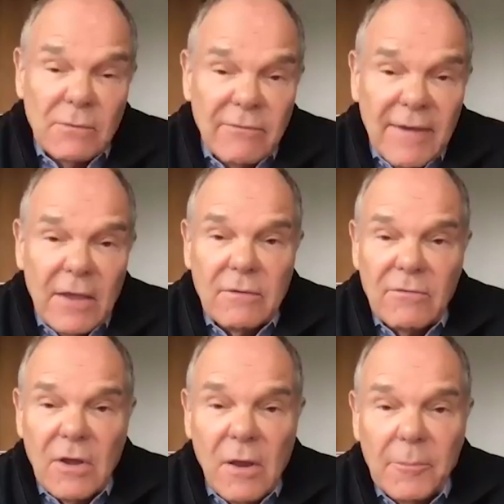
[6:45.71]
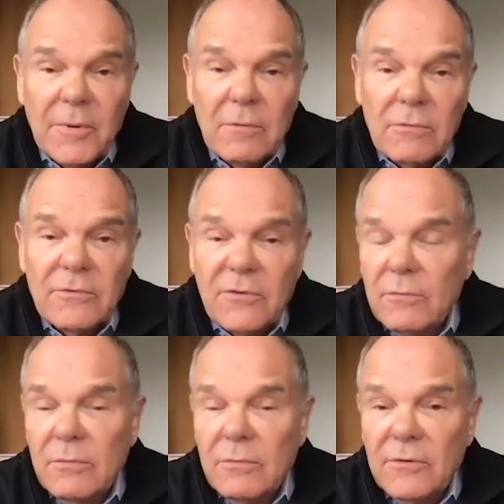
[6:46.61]
value of the company to
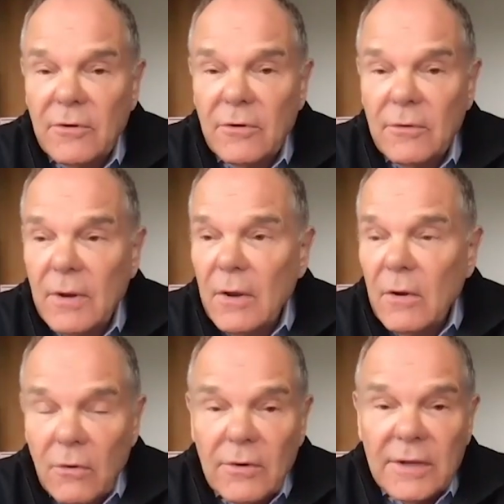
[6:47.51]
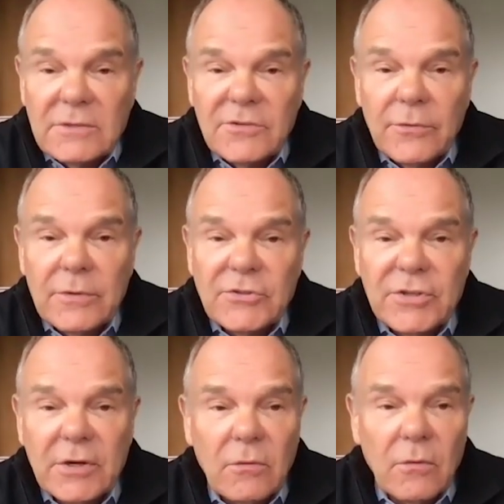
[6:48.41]
return earnings to its
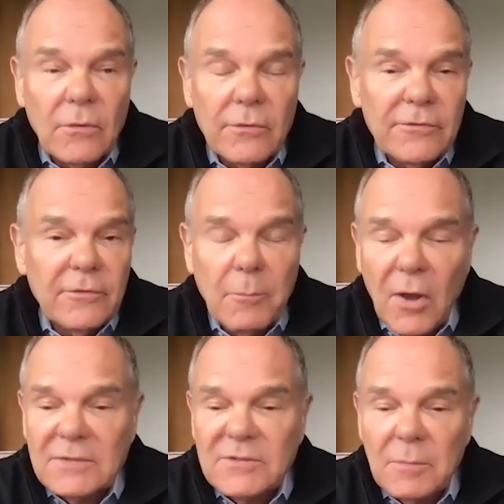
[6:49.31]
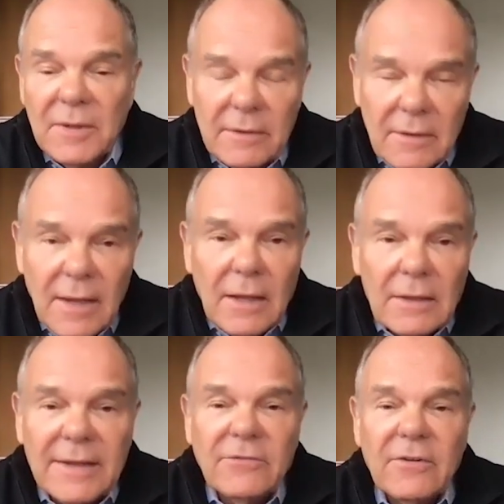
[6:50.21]
shareholders, and possibly
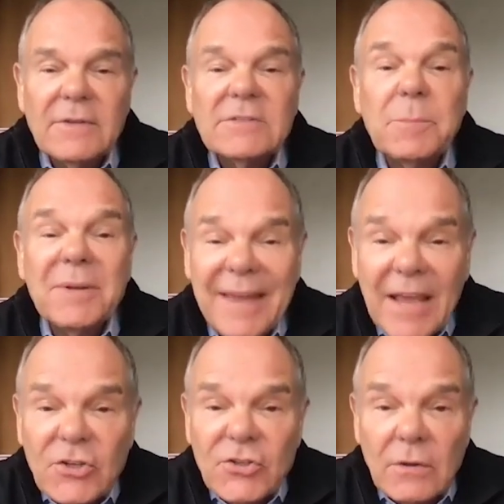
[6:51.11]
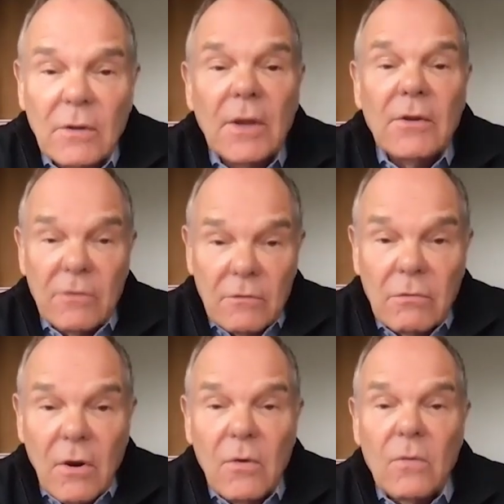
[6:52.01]
linked to its potential to
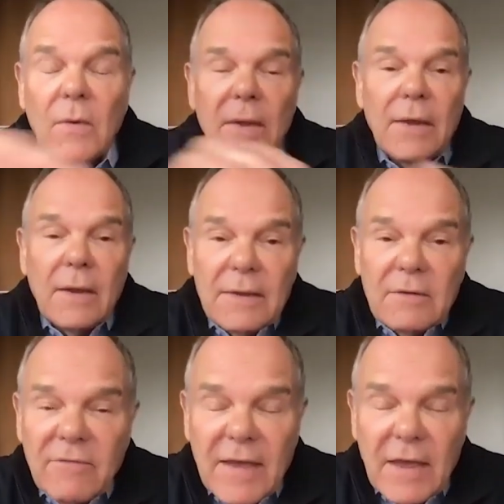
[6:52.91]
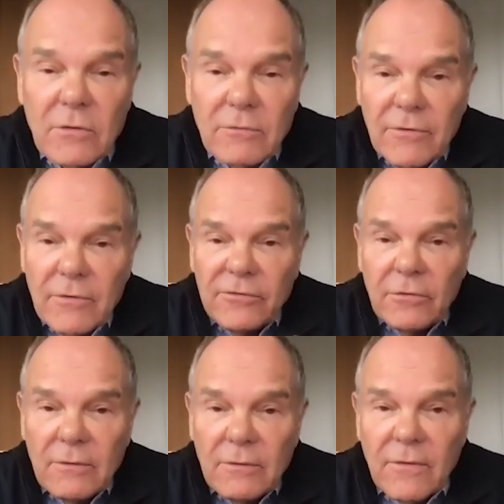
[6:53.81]
grow in value for the
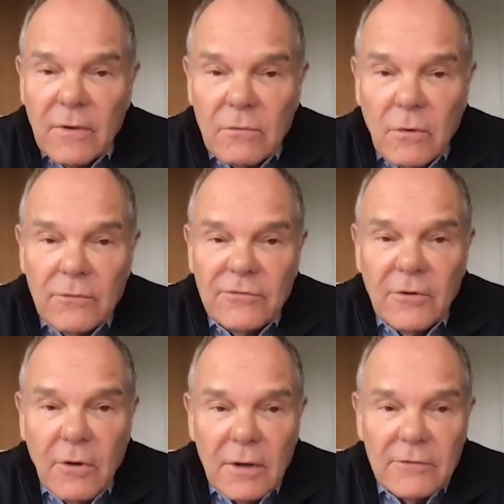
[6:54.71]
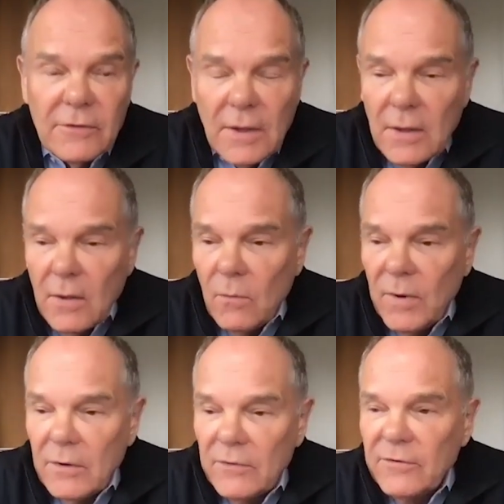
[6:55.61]
sort of growth stocks.
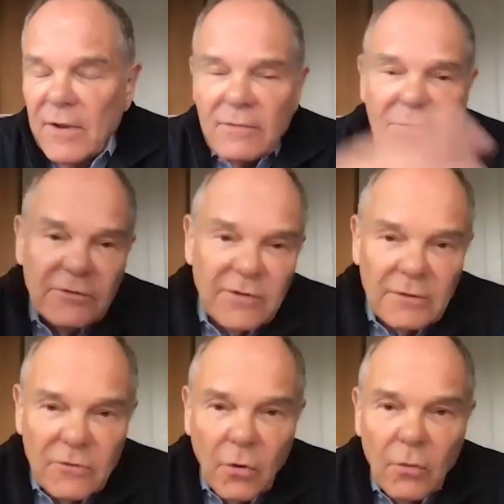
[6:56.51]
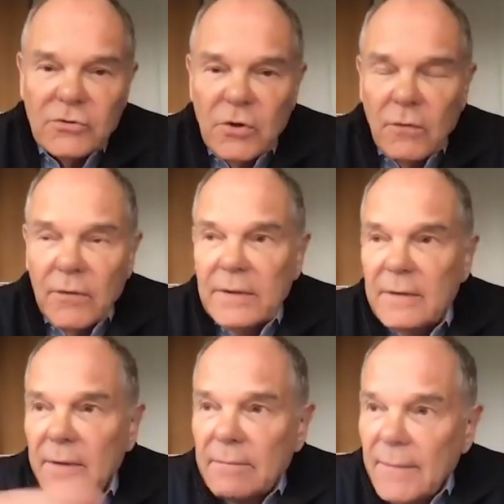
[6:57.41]
Whereas you've got like Dogecoin
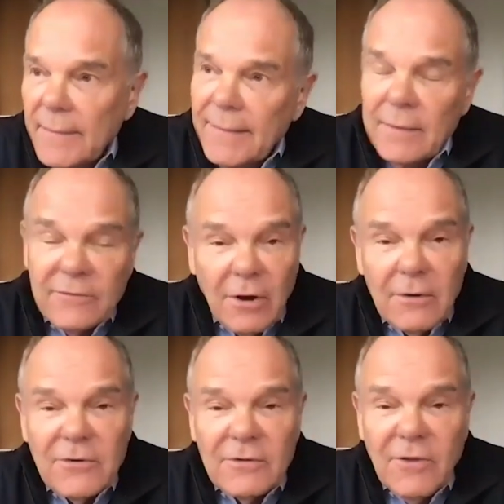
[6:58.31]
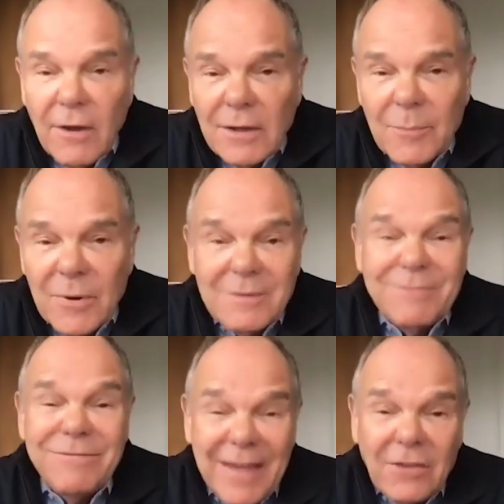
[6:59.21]
that it's hard to talk about the
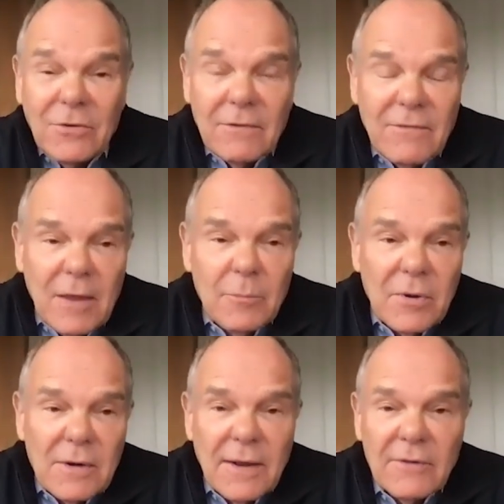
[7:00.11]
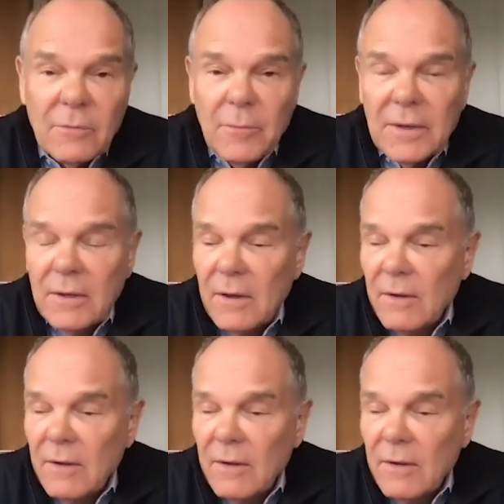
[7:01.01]
value of that, but it has a big